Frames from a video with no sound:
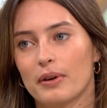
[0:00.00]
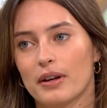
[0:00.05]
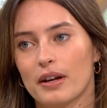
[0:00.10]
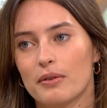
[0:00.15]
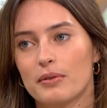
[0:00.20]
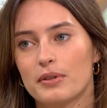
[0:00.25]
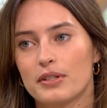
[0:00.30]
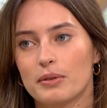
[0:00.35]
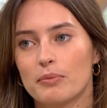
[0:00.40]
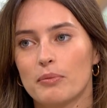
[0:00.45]
when
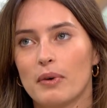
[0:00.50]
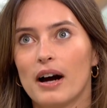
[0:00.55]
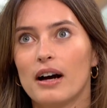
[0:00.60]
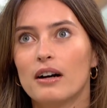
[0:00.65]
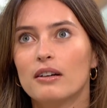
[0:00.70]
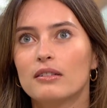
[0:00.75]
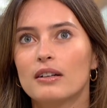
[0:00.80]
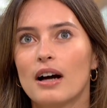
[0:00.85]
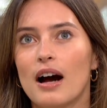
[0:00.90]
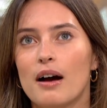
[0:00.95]
I was
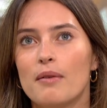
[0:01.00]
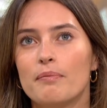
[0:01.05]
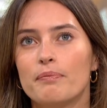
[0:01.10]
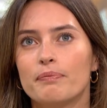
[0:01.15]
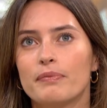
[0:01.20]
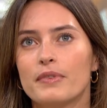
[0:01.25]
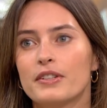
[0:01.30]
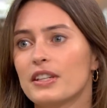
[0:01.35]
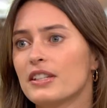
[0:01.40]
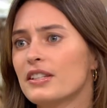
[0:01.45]
unwell.
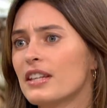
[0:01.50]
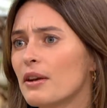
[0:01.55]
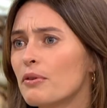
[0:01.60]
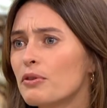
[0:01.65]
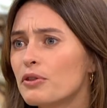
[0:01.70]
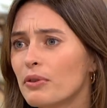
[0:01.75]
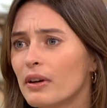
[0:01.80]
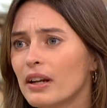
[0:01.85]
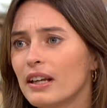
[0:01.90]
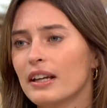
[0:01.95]
Um, as I said,
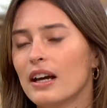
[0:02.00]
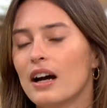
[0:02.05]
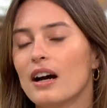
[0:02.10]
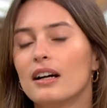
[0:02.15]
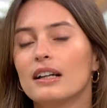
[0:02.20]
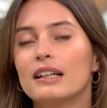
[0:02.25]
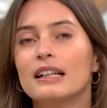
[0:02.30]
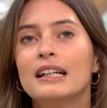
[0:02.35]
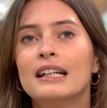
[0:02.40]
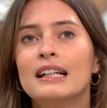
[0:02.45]
I was really
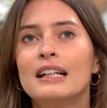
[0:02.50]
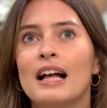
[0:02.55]
young.